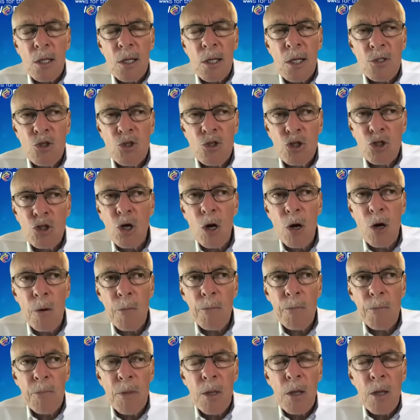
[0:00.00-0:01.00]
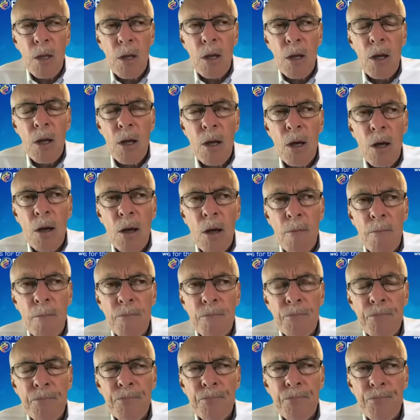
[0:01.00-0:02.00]
and sharp. And
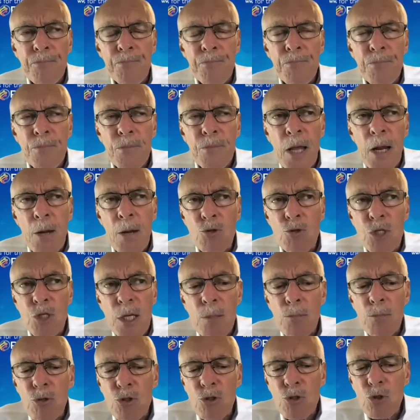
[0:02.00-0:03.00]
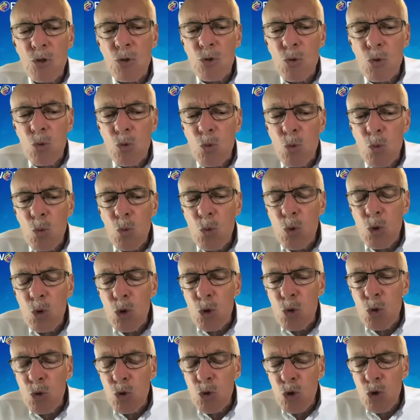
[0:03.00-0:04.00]
I was able to
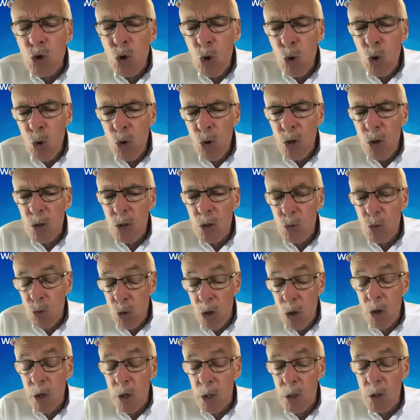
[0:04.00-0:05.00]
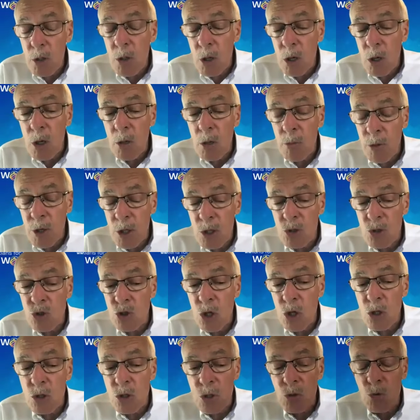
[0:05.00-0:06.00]
use Cord, where I'm a
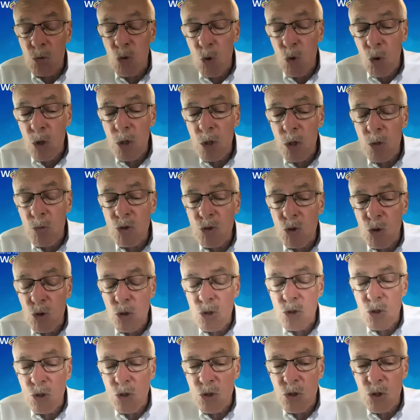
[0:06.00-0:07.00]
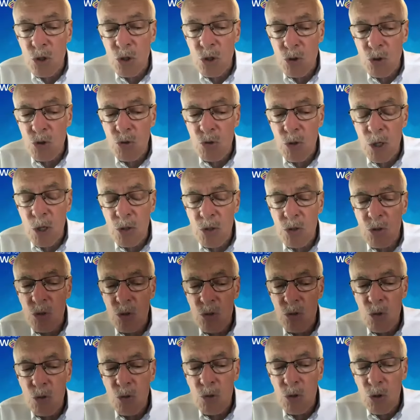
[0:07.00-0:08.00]
consultant, Cord resources to construct
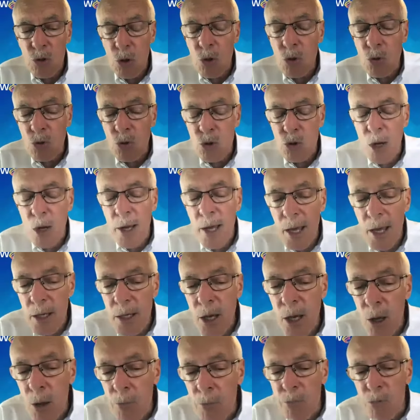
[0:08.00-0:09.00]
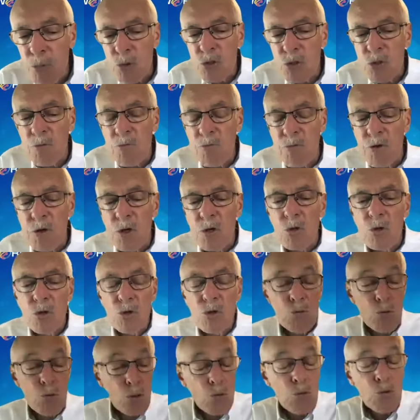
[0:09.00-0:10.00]
those. So I had help with the
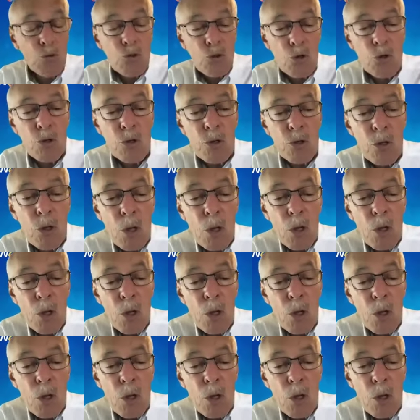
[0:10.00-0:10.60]
figures, which was good.